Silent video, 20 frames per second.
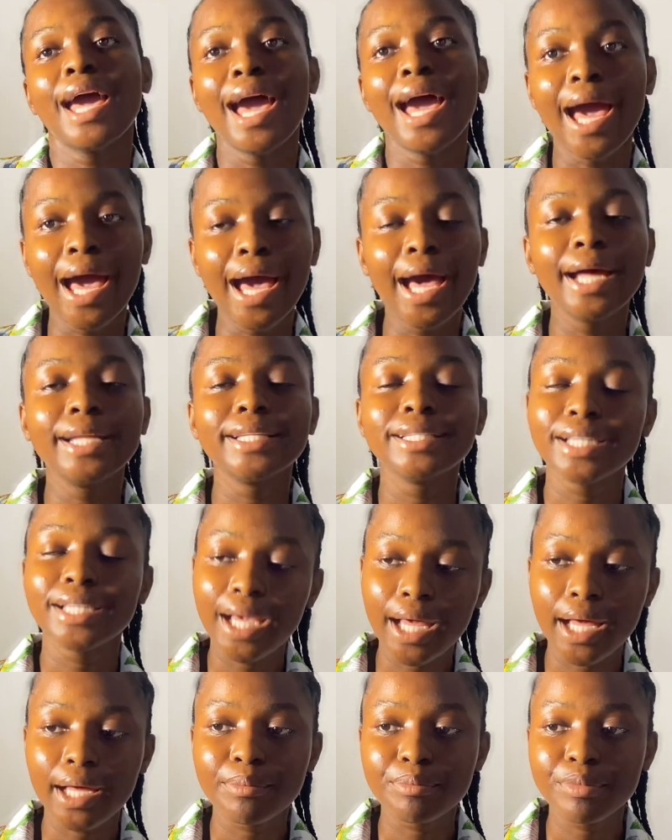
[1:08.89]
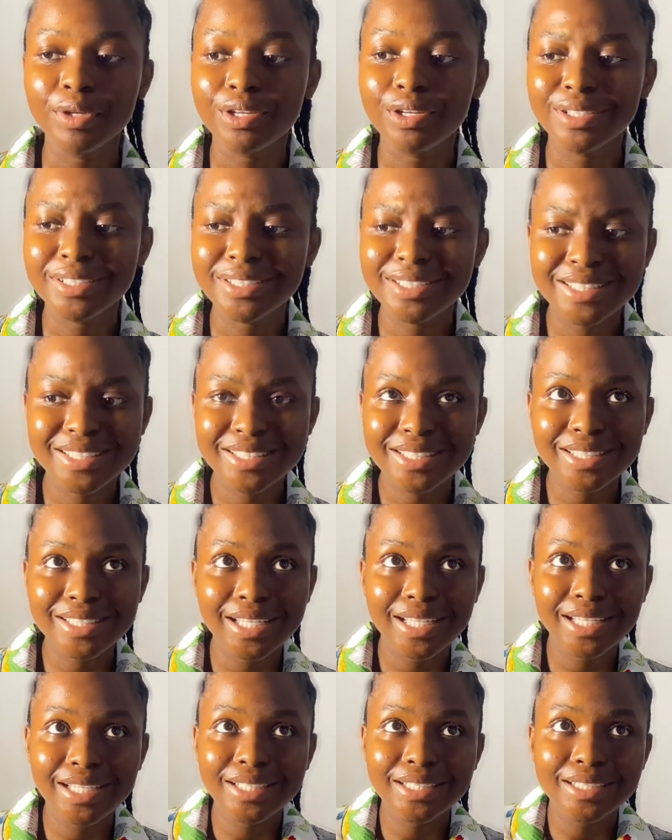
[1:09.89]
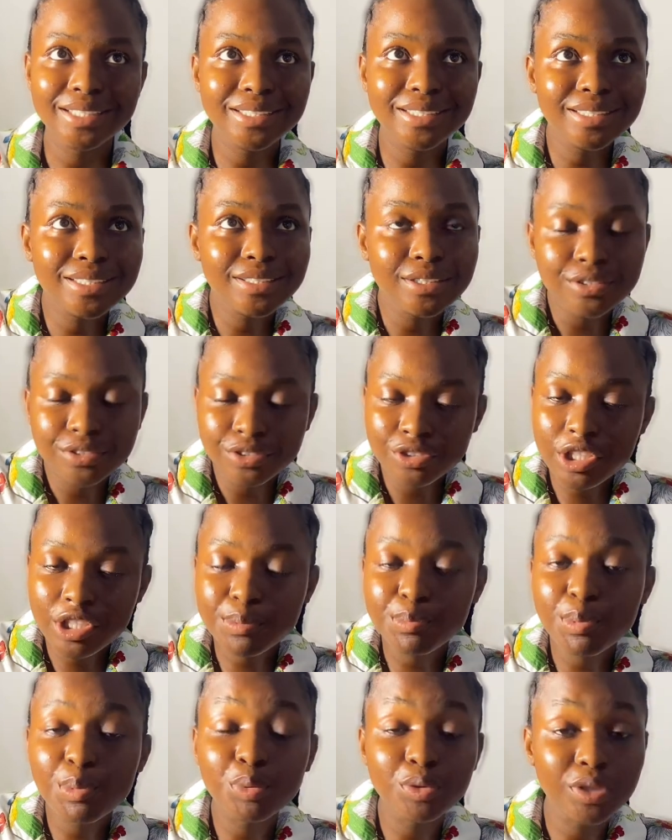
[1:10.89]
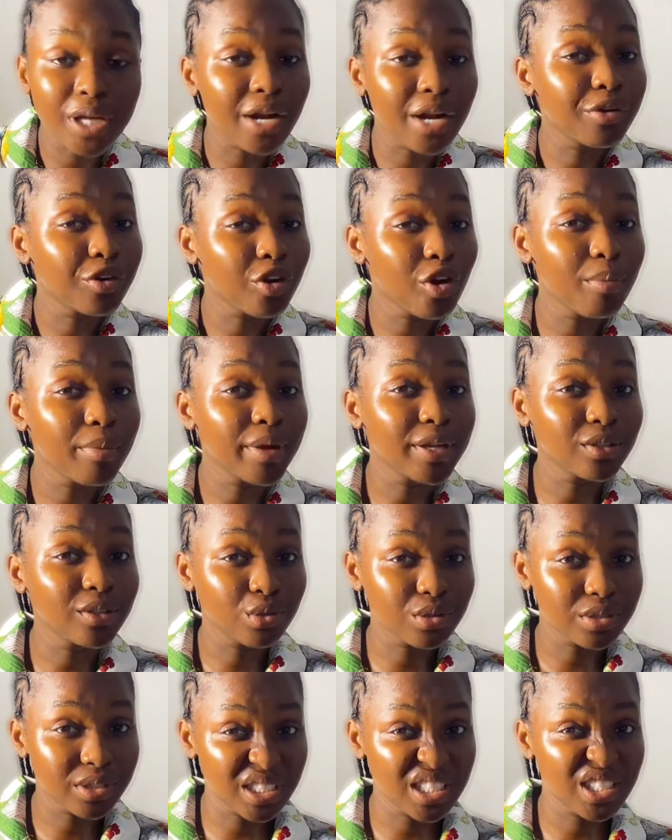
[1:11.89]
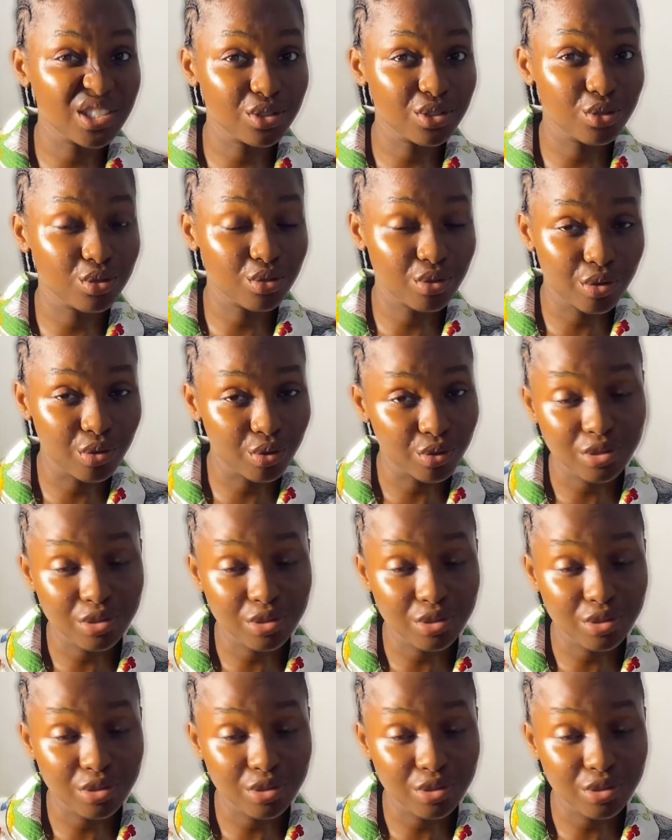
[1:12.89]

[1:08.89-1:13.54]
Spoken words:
And yeah, because those people that recommend those things to you,